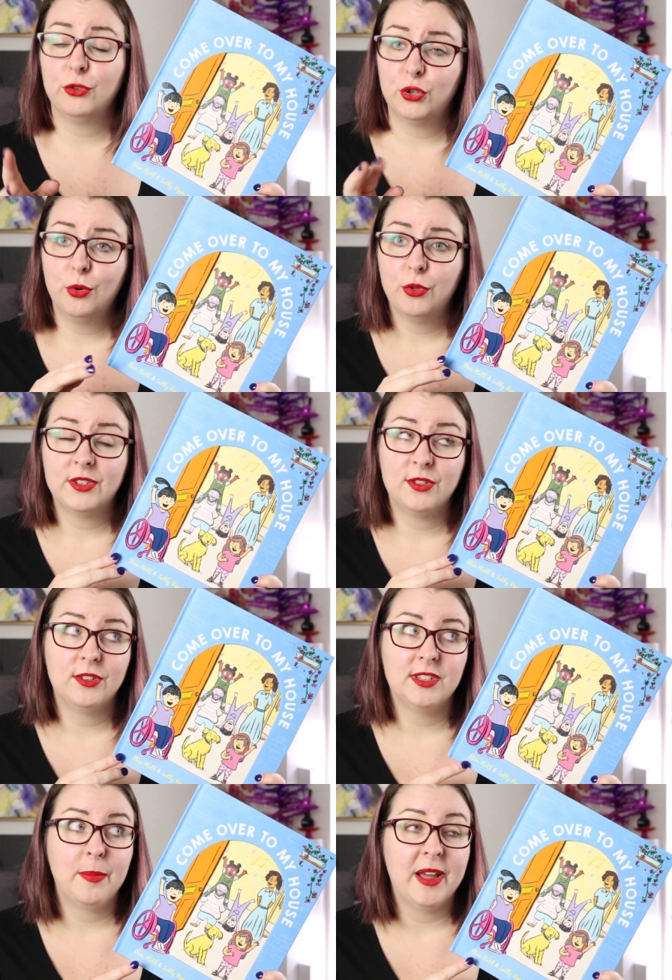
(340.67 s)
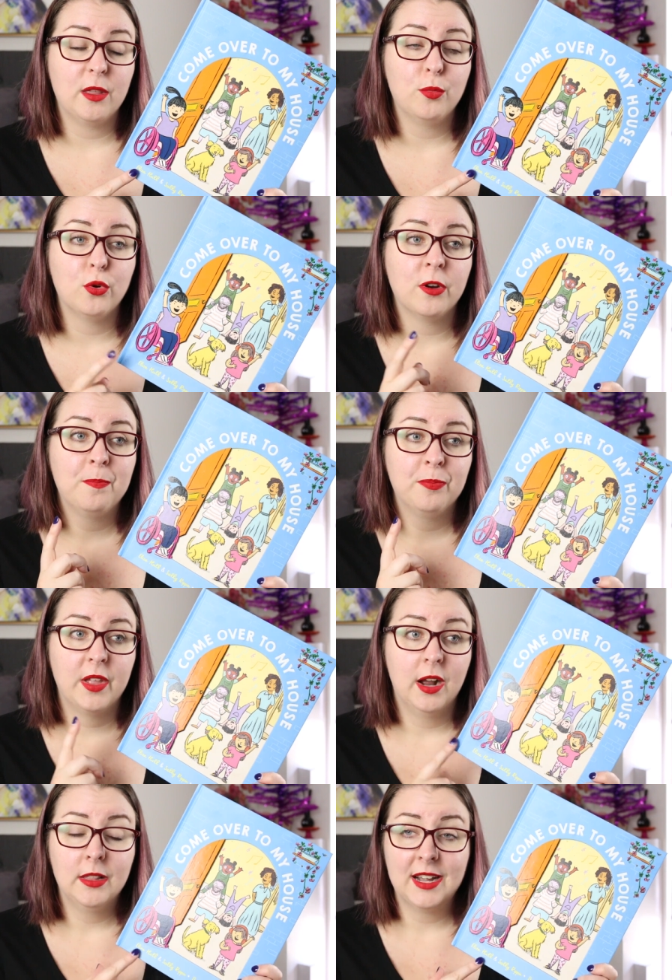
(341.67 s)
are two author's notes at the back of the book.
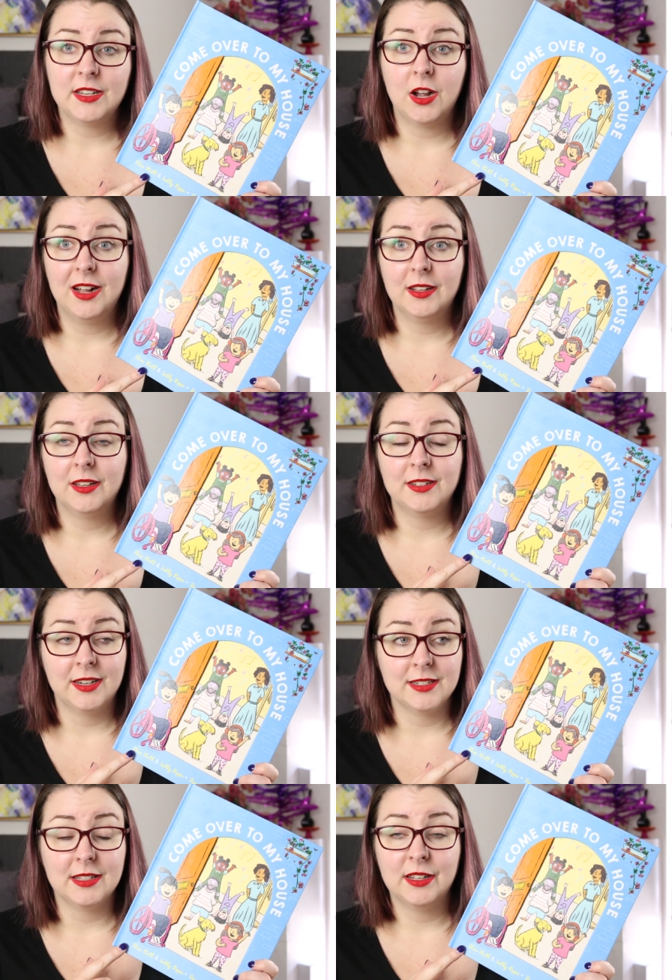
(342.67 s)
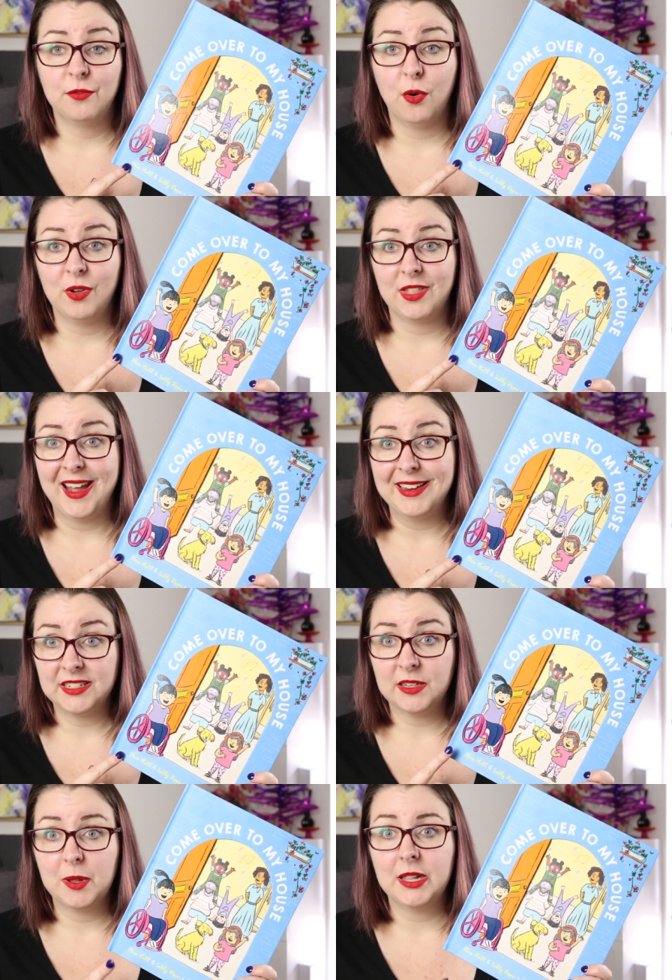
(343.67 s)
Eliza Hull does live with a
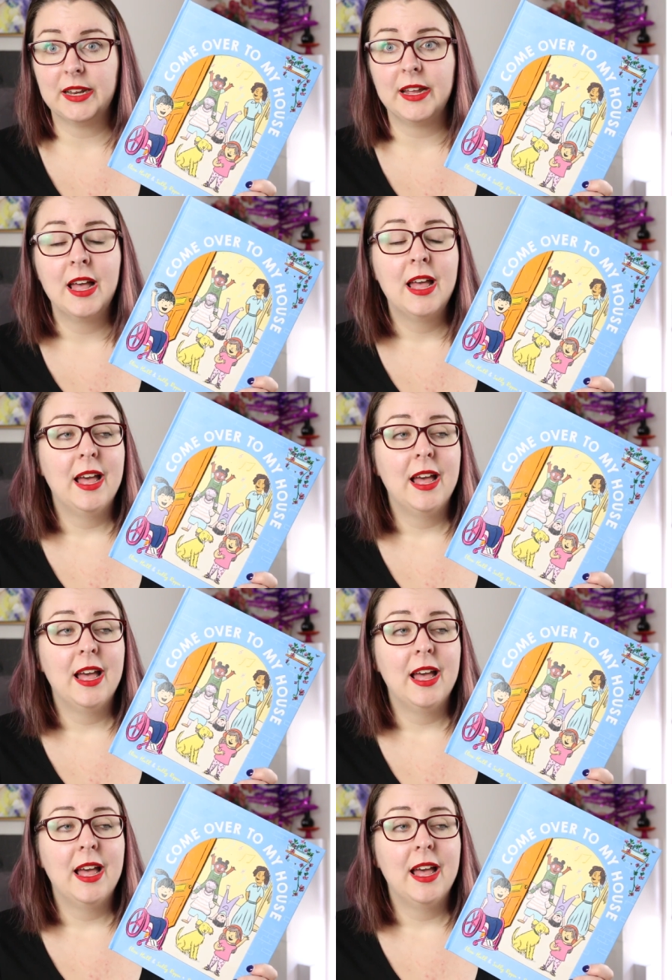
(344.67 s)
disability,